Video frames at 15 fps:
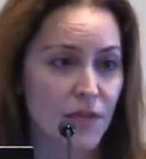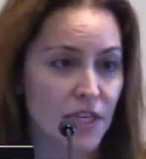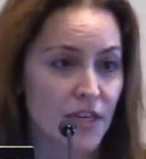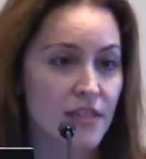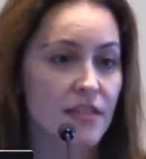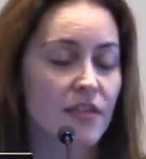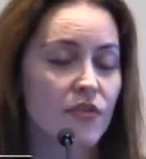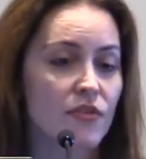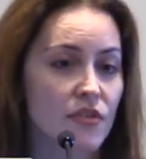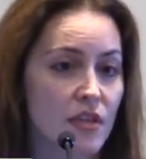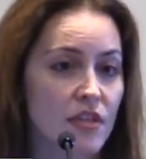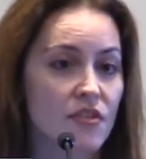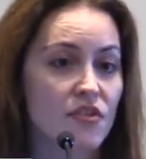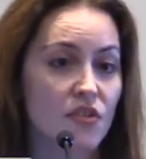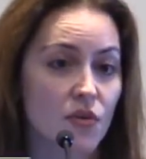because
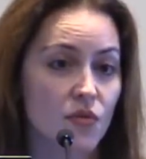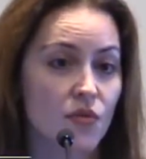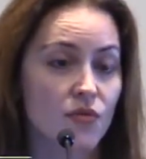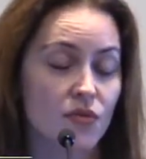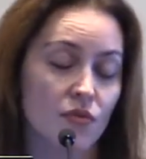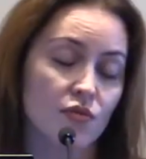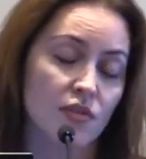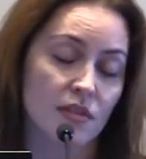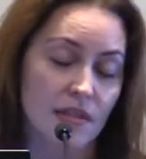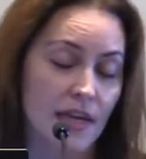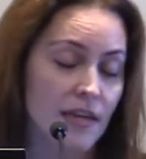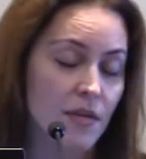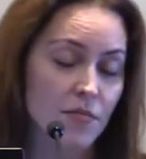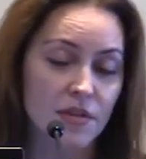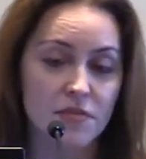
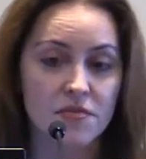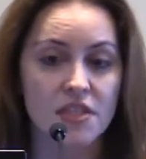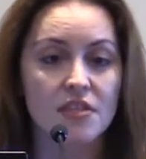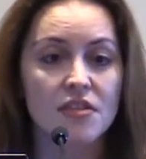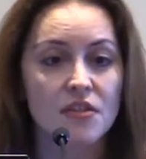that epilepsy